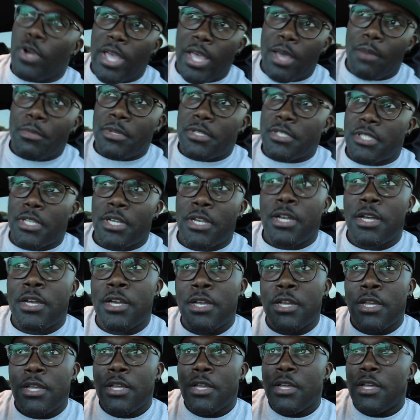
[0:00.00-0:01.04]
on Amazon,
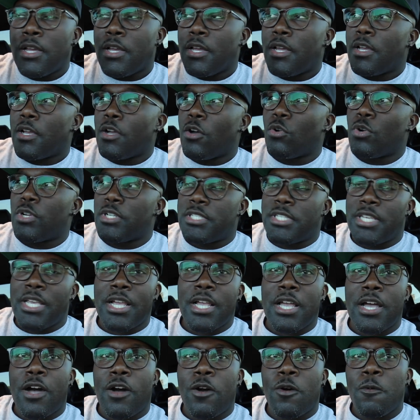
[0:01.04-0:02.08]
go to
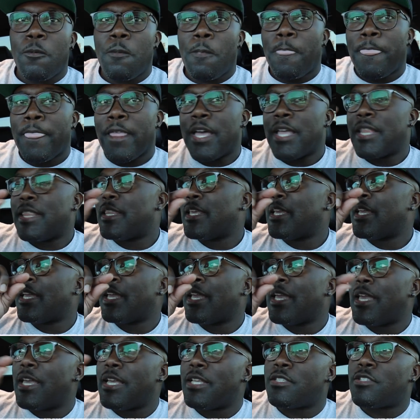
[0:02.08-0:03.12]
checkout, and then
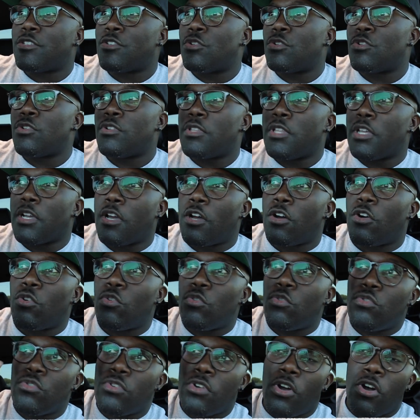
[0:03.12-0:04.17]
enter the
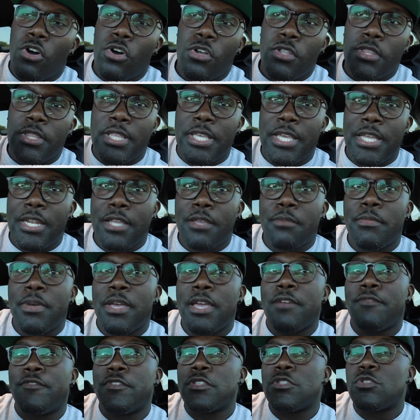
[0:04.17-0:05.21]
code Authentic,
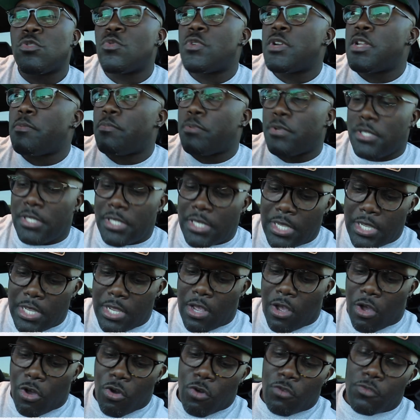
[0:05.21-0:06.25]
man, for
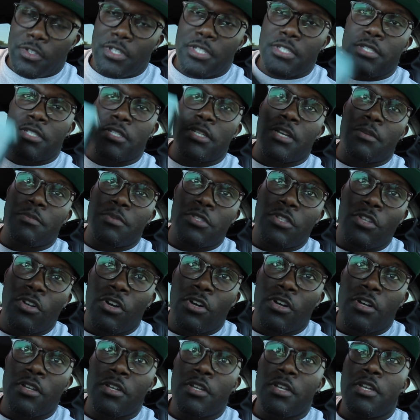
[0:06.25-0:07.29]
20% off this jump
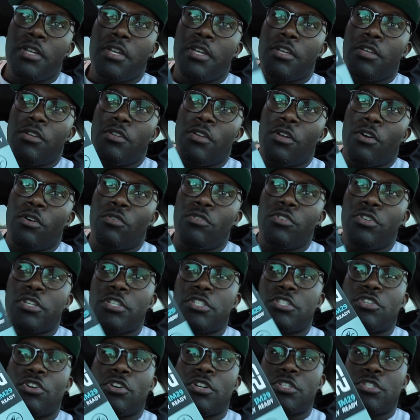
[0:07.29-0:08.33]
starter. You know, you can
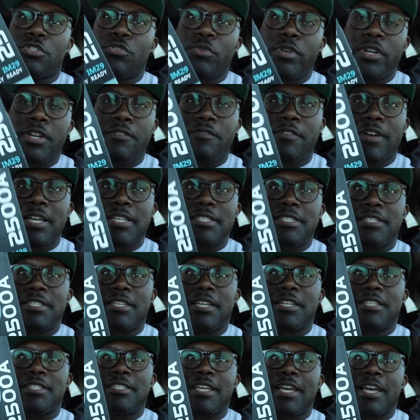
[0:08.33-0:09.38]
charge 3 devices
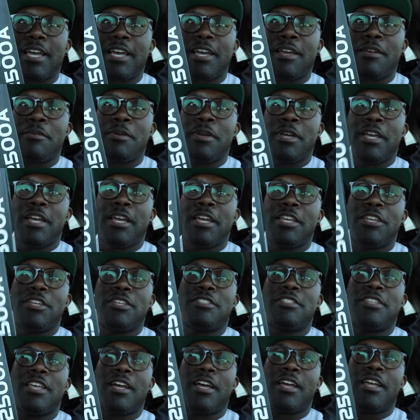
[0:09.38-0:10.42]
at a time. You
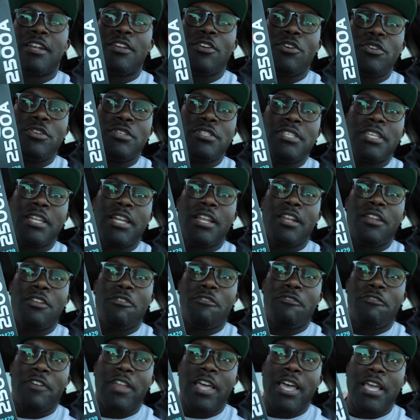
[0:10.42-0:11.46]
see, I know you see that little
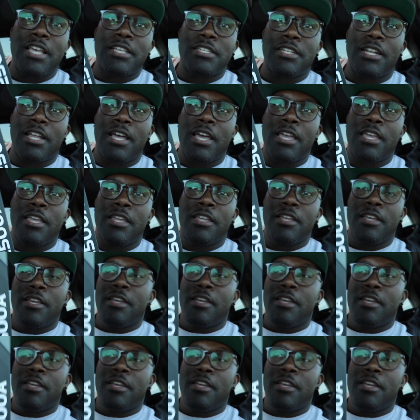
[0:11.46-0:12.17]
flashlight,